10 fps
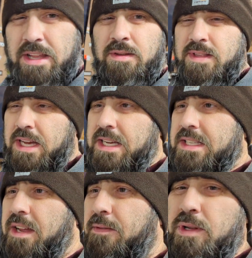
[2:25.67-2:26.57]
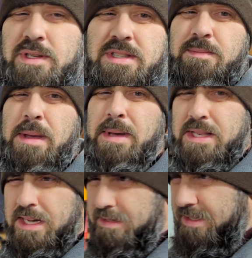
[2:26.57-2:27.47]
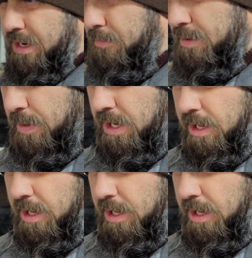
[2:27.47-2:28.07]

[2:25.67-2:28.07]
to use, like I said, I've only used it maybe a dozen times in my